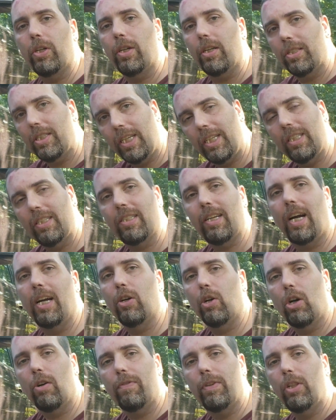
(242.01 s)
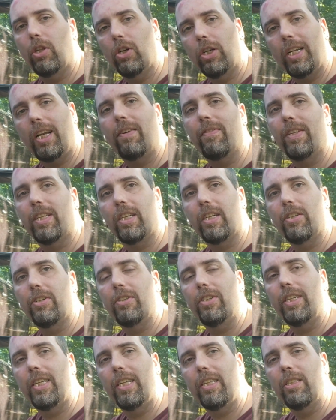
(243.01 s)
I'll take the tire off and look at everything
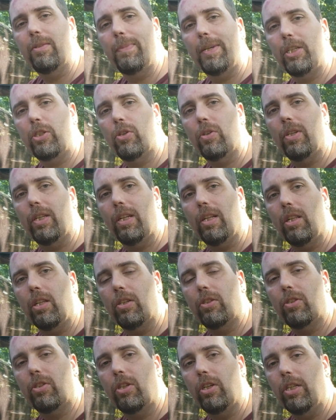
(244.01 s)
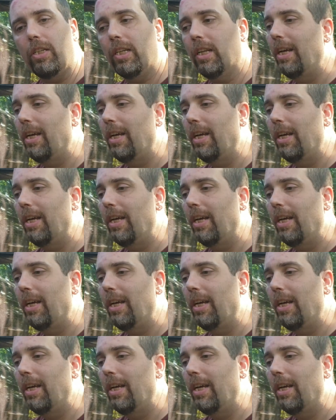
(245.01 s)
underneath to make sure that it looks good.